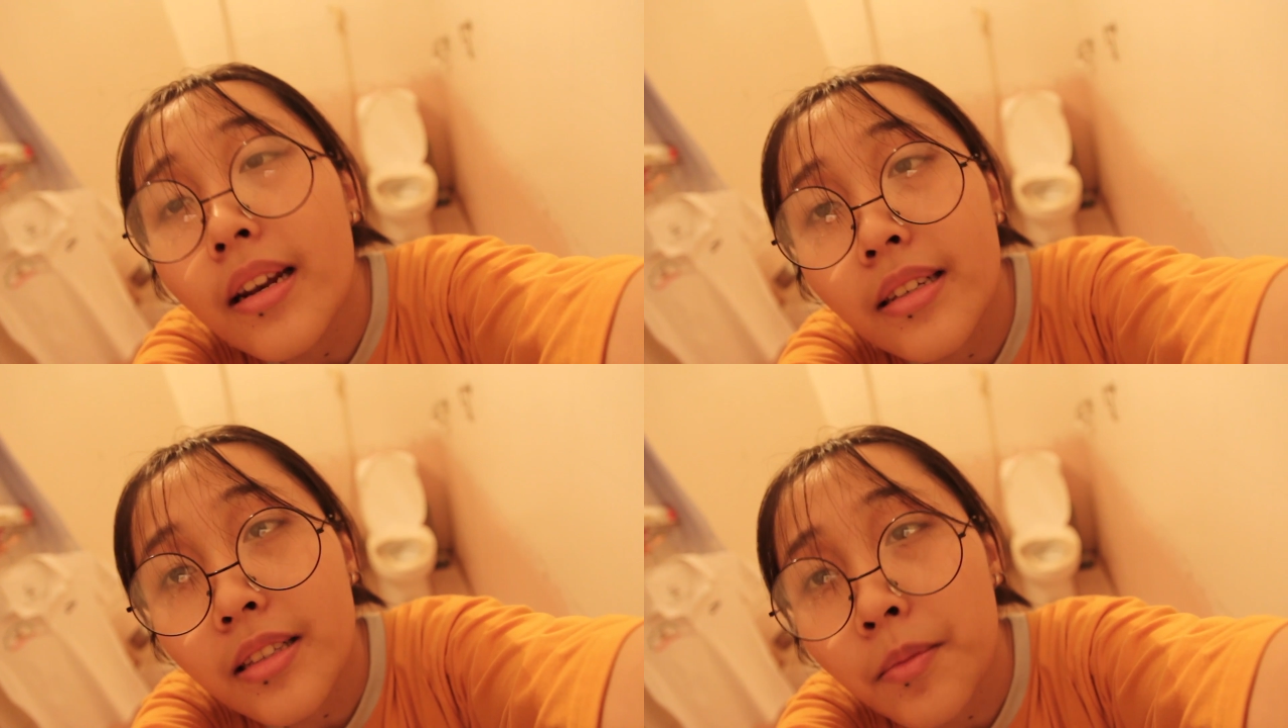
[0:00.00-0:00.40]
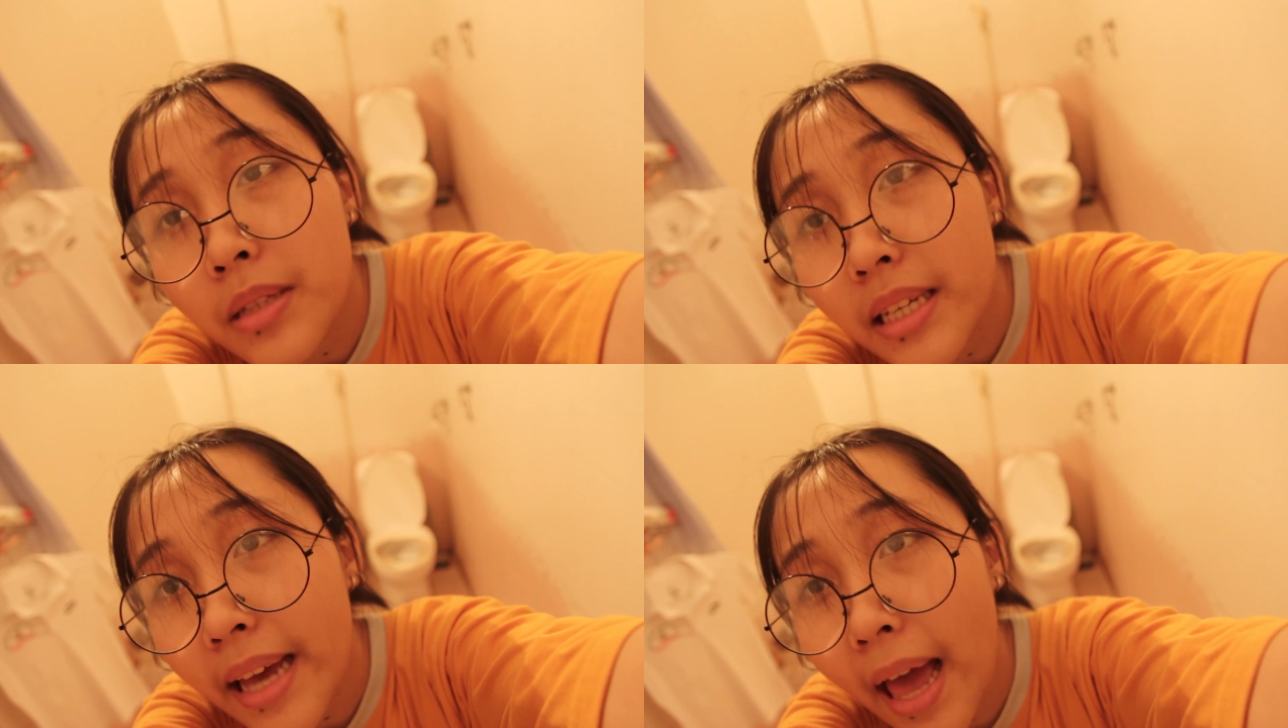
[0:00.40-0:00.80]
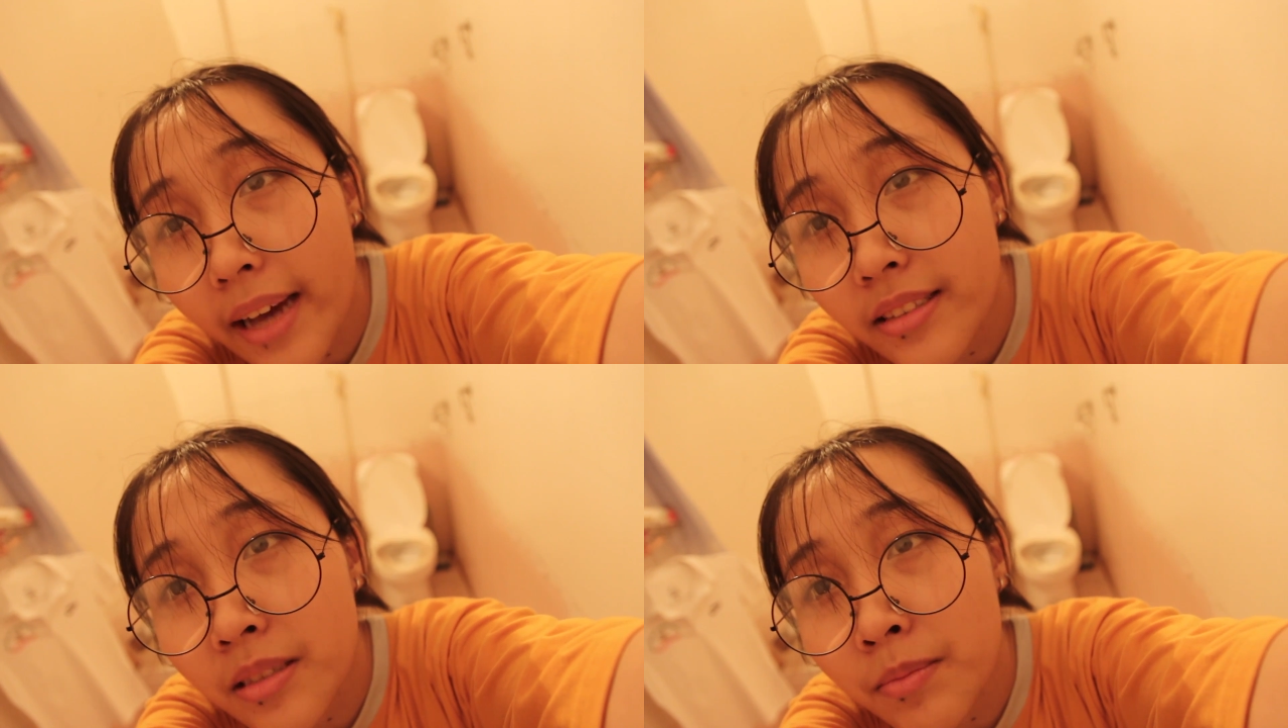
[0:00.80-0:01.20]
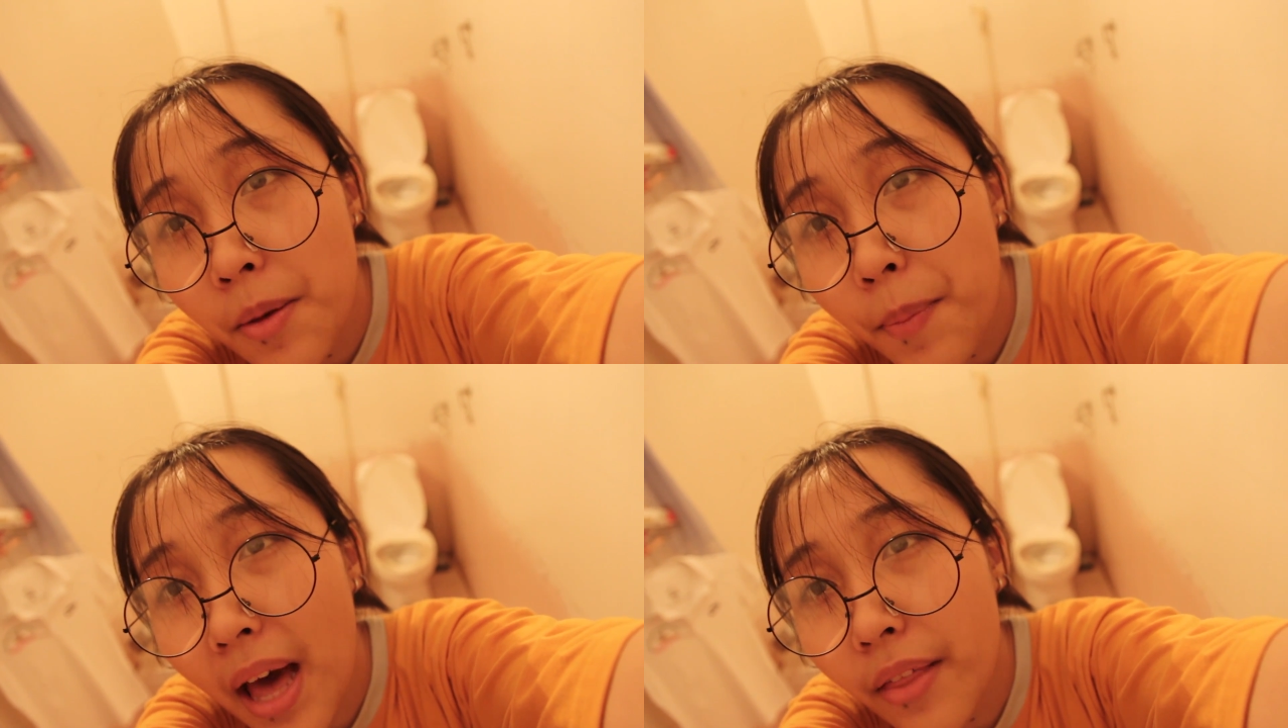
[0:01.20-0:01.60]
let them lay eggs in my
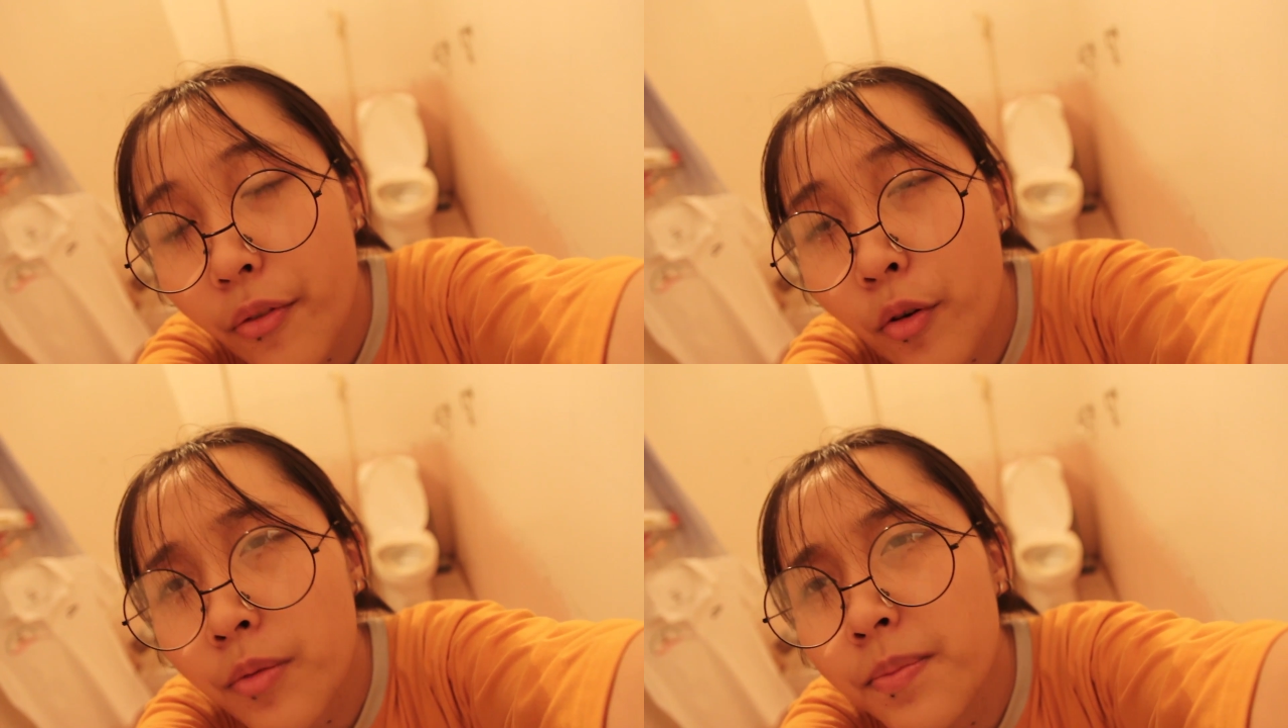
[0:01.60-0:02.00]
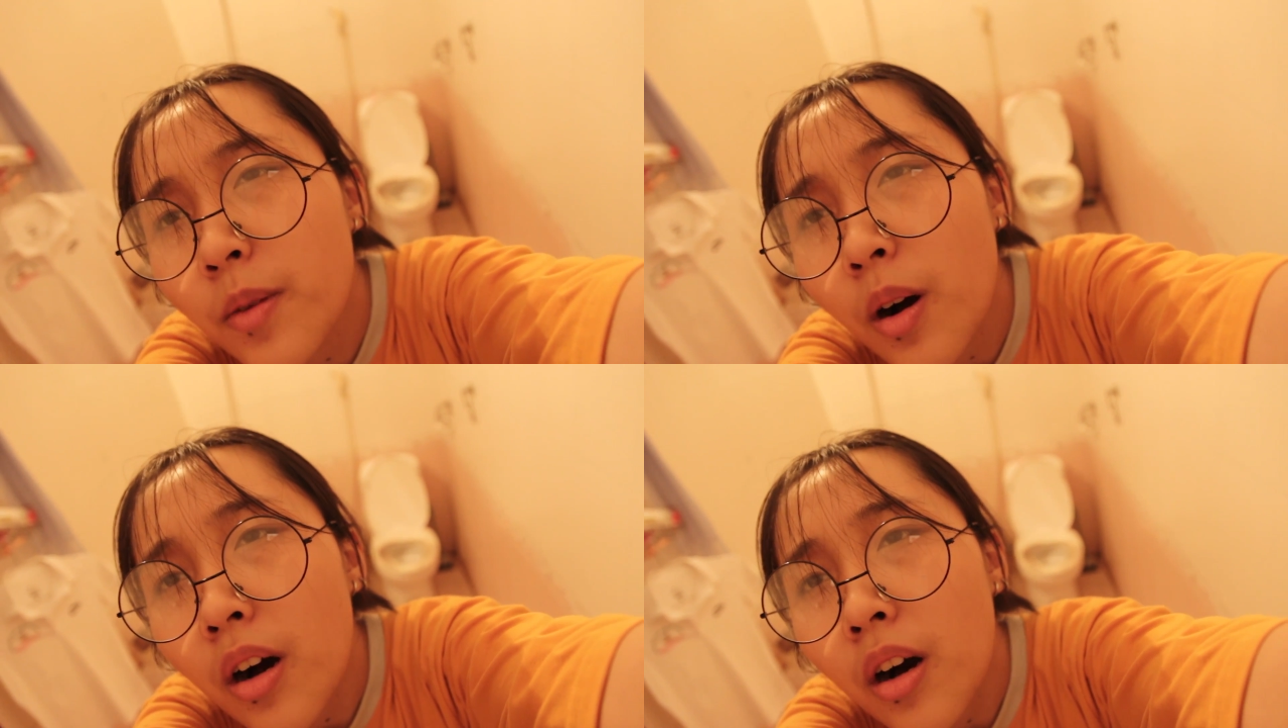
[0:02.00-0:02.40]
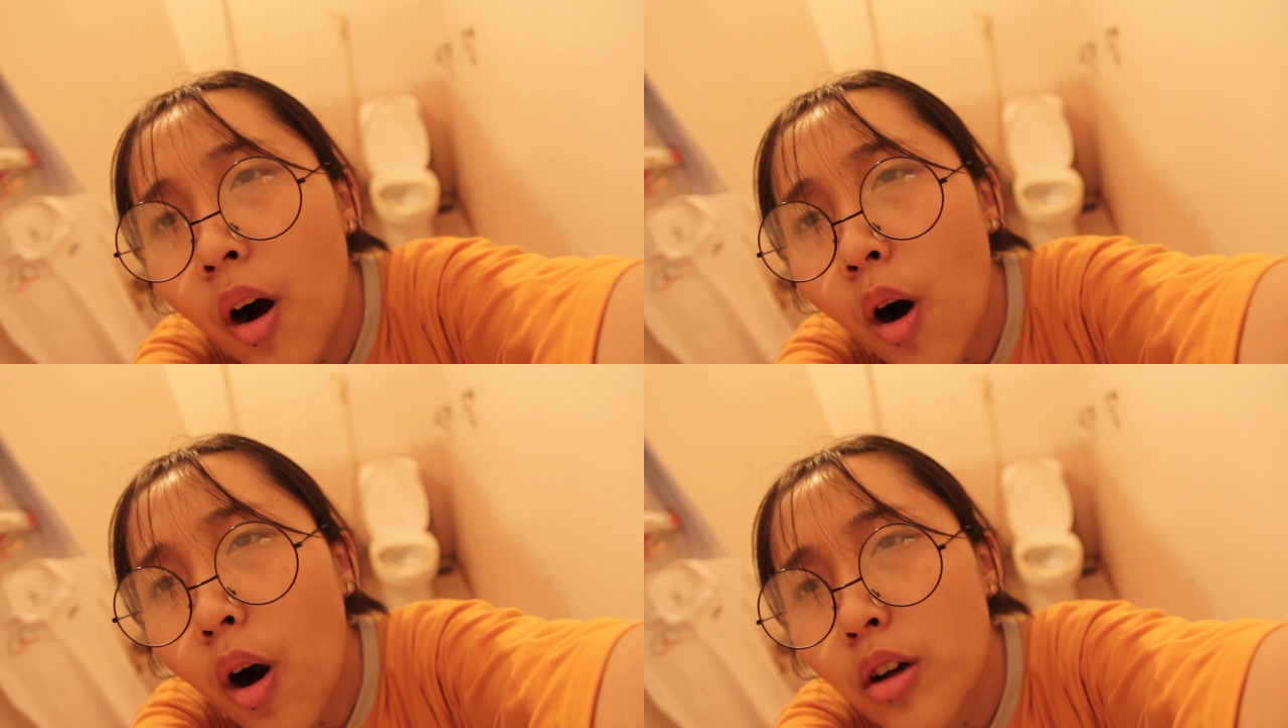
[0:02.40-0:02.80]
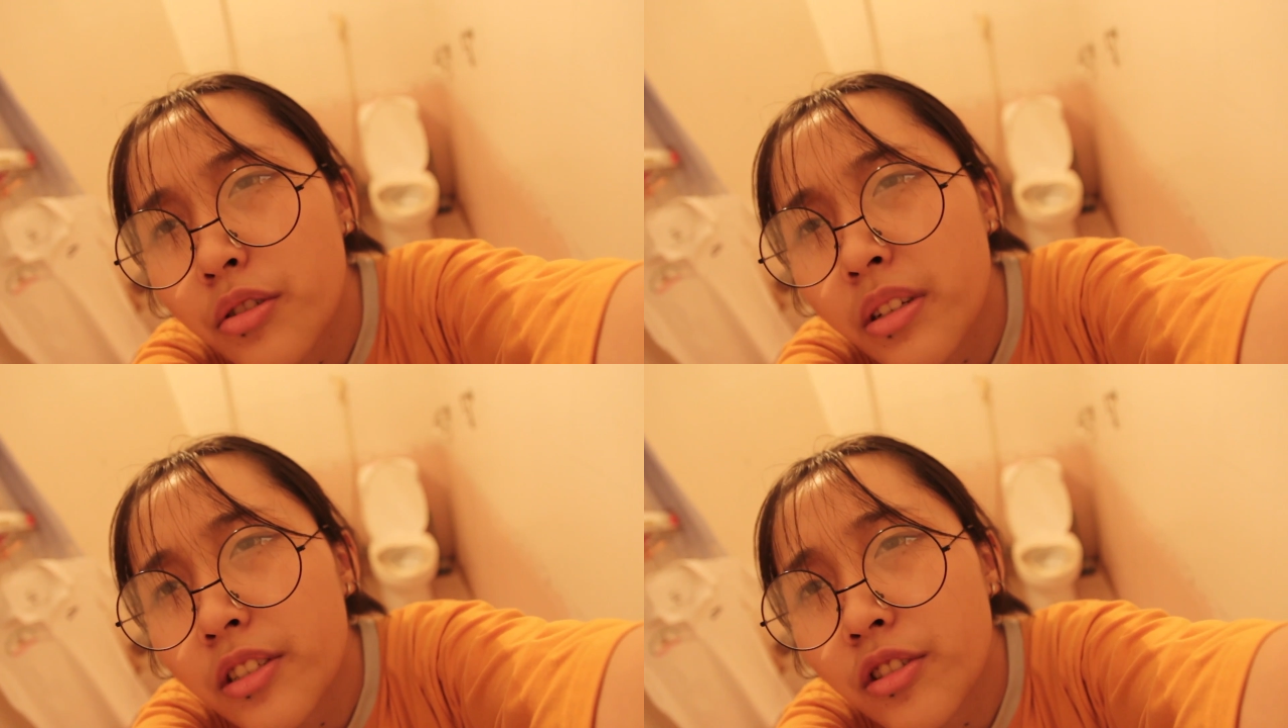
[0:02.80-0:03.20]
bathroom? Or
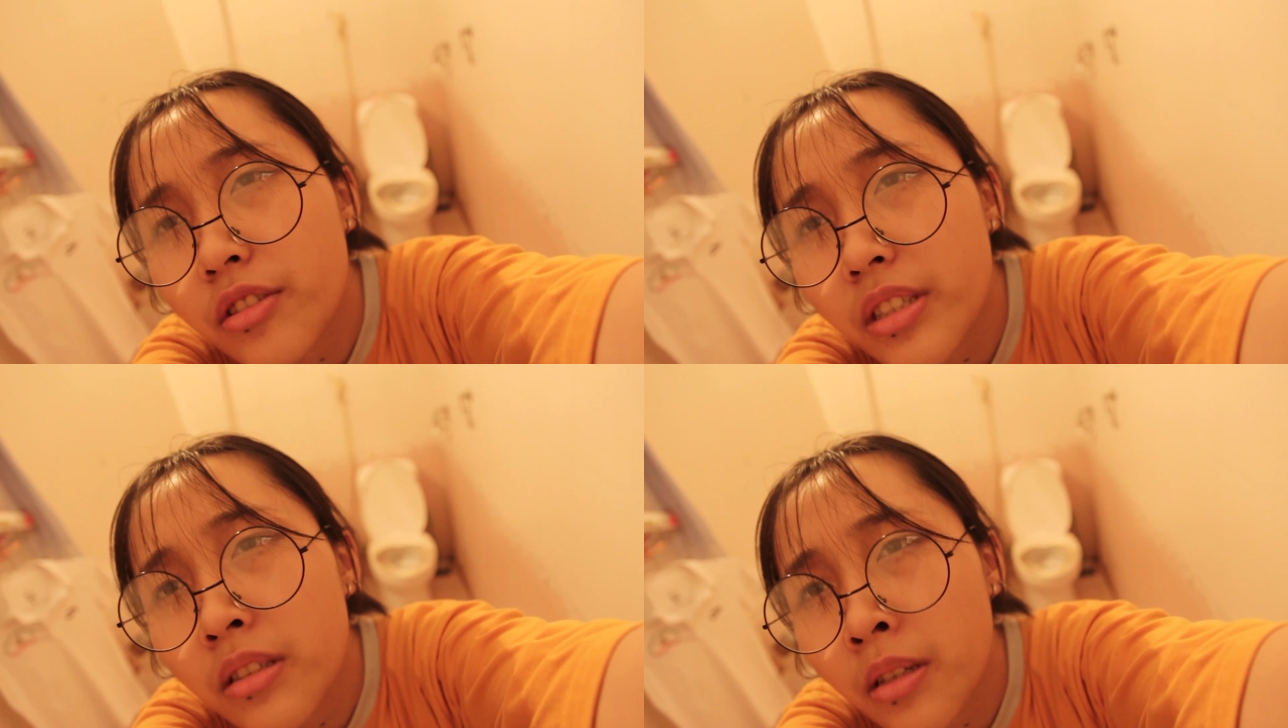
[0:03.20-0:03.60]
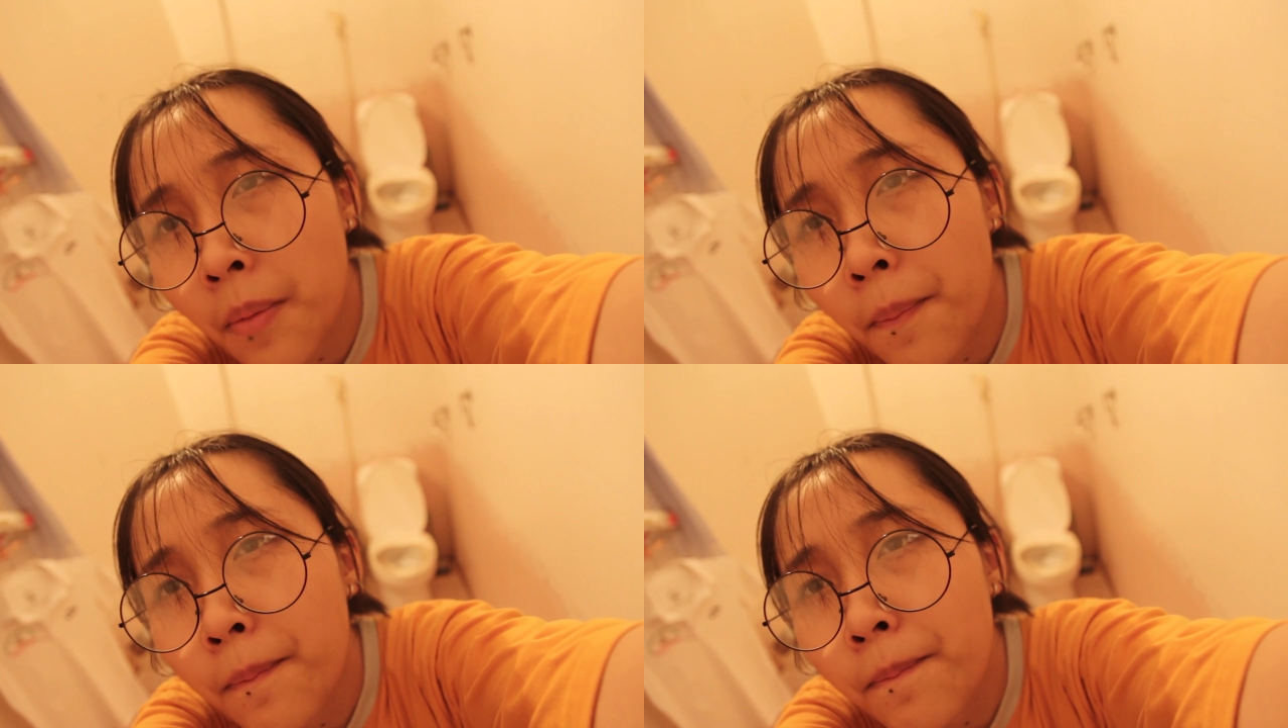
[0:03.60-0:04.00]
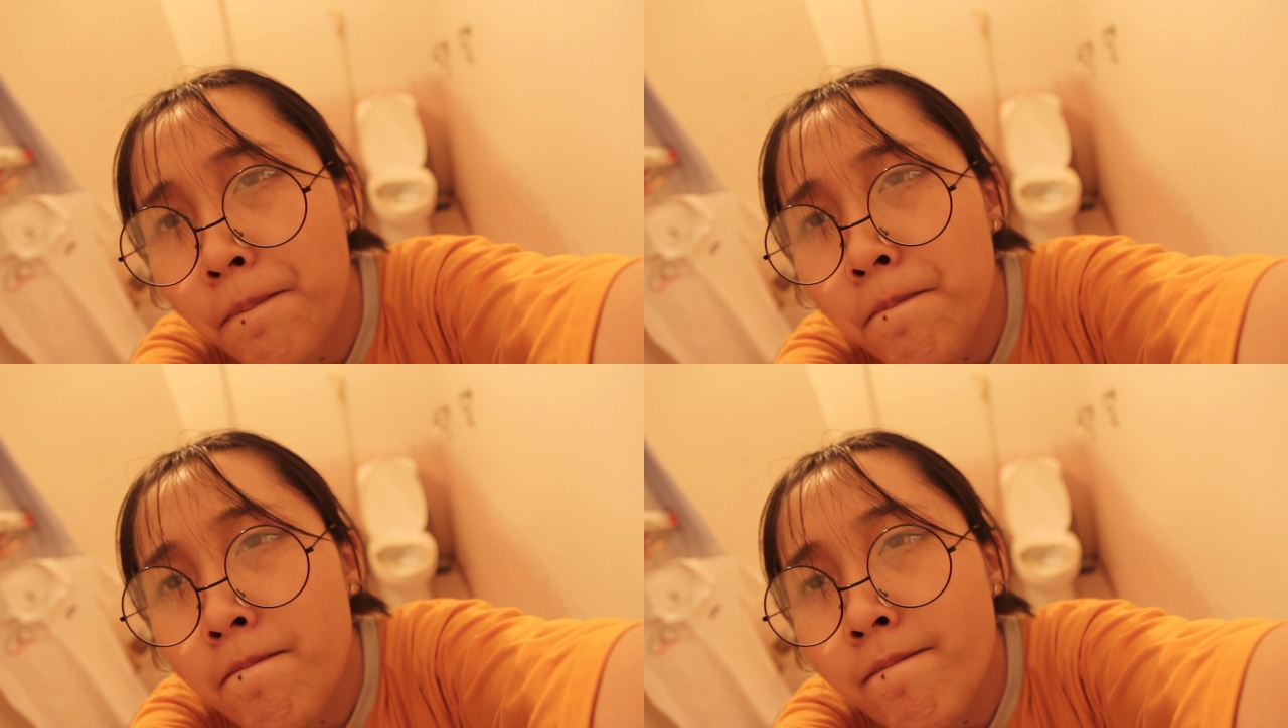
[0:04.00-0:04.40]
should I just kill them?